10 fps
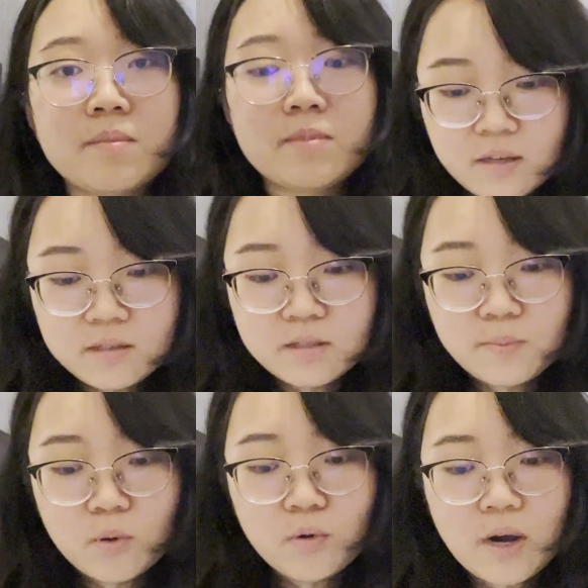
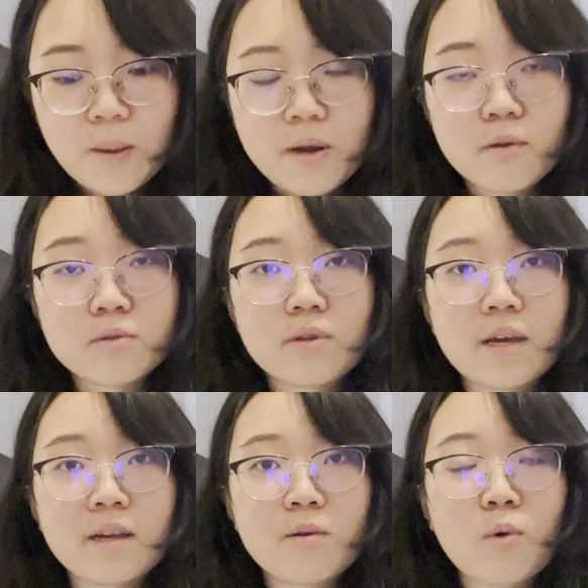this program and also
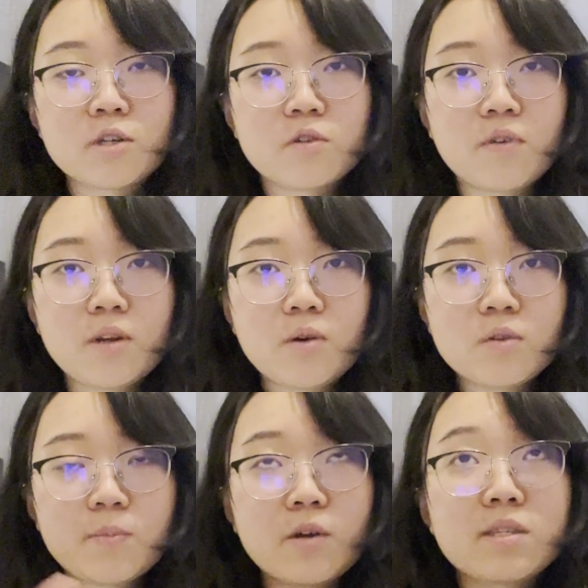like watch the
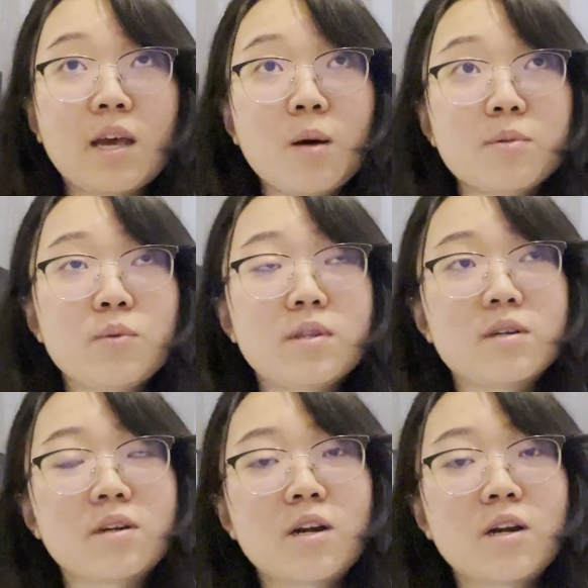videos because it helps with the